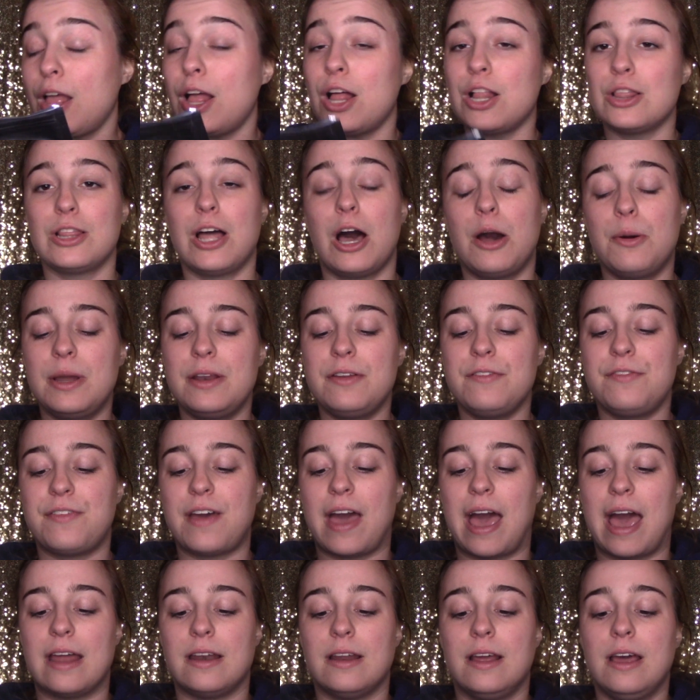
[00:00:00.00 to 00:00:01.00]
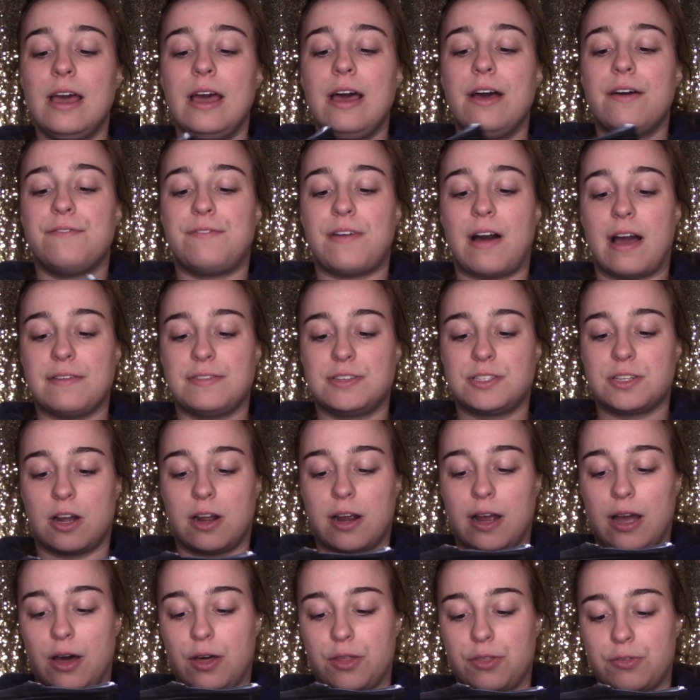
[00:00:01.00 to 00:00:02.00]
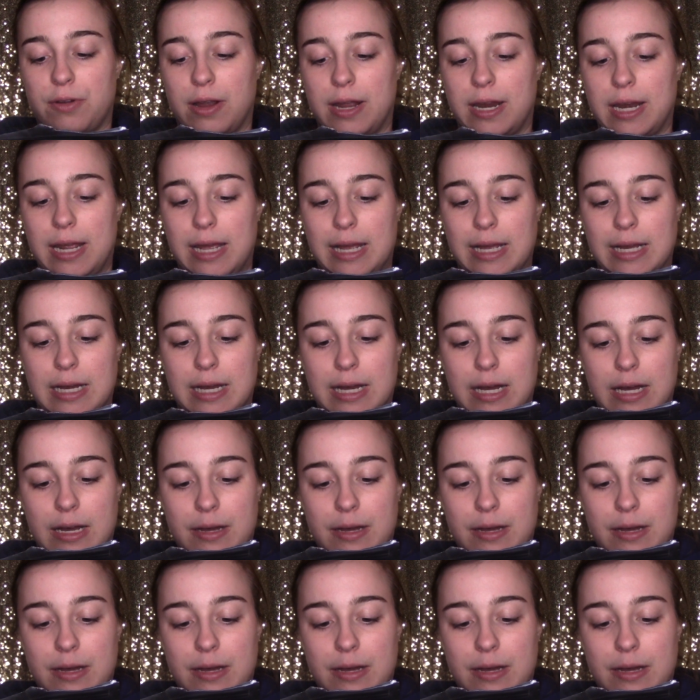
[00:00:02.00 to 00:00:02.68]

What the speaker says: Low in fat, 5-star health rating.